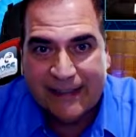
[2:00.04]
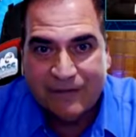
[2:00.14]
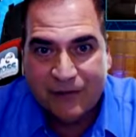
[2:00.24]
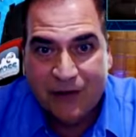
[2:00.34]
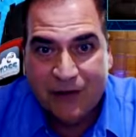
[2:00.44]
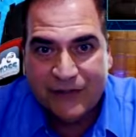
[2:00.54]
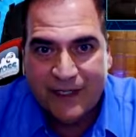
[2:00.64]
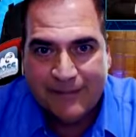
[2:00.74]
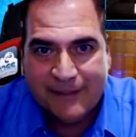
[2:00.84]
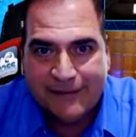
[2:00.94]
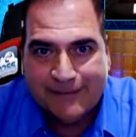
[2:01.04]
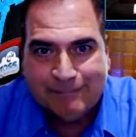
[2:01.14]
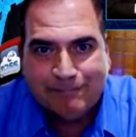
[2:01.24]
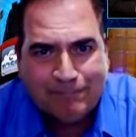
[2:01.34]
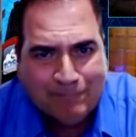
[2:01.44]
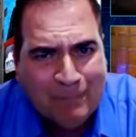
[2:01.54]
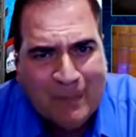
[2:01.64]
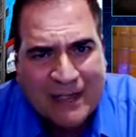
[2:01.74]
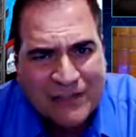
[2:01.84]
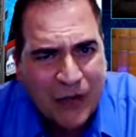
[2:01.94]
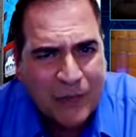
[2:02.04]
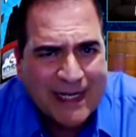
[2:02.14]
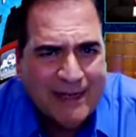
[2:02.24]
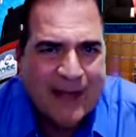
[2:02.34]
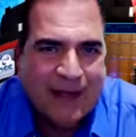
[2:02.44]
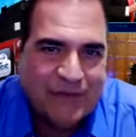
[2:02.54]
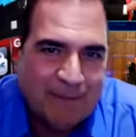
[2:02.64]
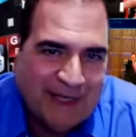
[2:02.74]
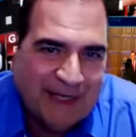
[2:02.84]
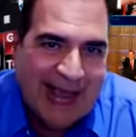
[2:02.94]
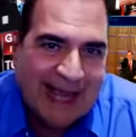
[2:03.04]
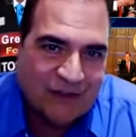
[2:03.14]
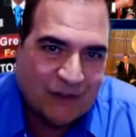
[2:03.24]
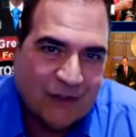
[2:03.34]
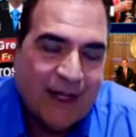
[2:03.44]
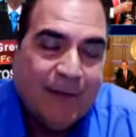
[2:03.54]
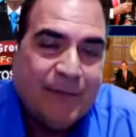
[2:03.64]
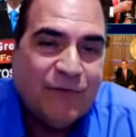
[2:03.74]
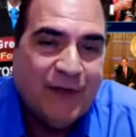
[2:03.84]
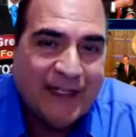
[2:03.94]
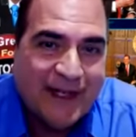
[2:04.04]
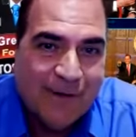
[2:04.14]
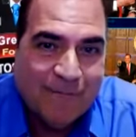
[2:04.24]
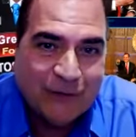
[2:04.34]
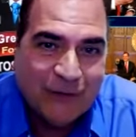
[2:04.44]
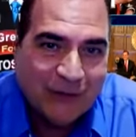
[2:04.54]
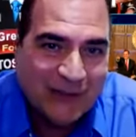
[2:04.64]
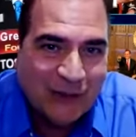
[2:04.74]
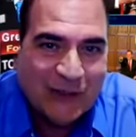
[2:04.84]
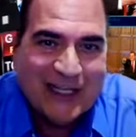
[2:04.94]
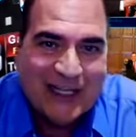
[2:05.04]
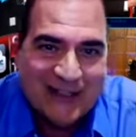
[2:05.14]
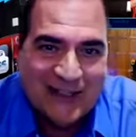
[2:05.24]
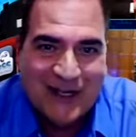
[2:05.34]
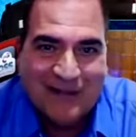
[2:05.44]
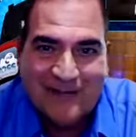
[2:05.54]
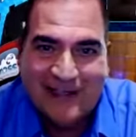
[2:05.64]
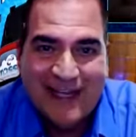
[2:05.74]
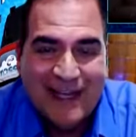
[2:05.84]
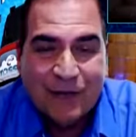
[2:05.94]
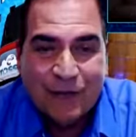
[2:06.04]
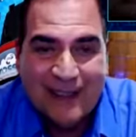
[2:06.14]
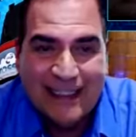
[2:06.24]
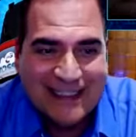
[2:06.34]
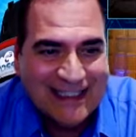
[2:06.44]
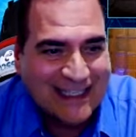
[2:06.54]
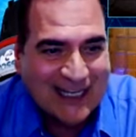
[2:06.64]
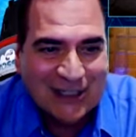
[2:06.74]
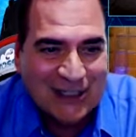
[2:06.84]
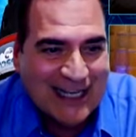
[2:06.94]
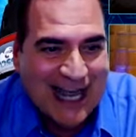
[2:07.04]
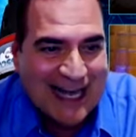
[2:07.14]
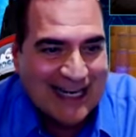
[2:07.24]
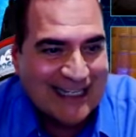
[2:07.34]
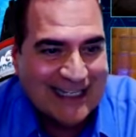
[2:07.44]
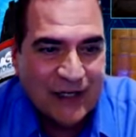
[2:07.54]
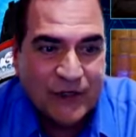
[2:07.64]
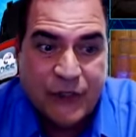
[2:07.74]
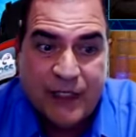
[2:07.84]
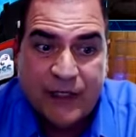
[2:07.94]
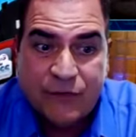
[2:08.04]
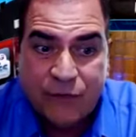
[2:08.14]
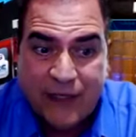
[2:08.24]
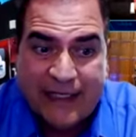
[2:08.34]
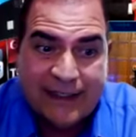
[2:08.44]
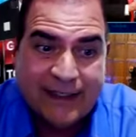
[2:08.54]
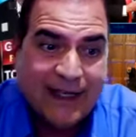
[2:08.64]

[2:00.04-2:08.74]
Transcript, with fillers: for larger companies. So email is a big hassle. Be really careful. Don't don't click on stuff and really take a look at it. You know, you can read